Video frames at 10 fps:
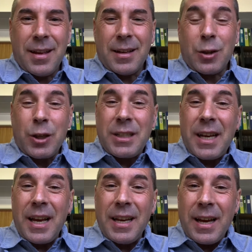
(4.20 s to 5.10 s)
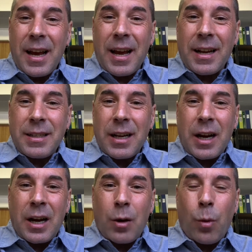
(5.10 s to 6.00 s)
So, good day and
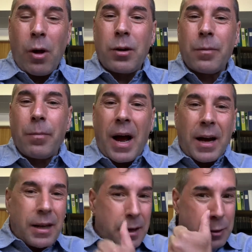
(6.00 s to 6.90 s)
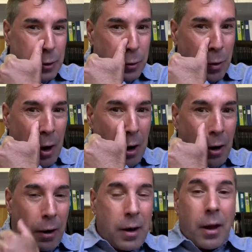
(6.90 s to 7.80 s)
welcome back to
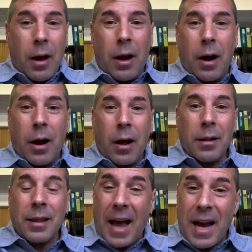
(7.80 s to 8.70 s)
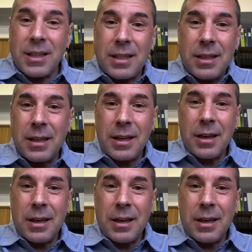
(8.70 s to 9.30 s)
our last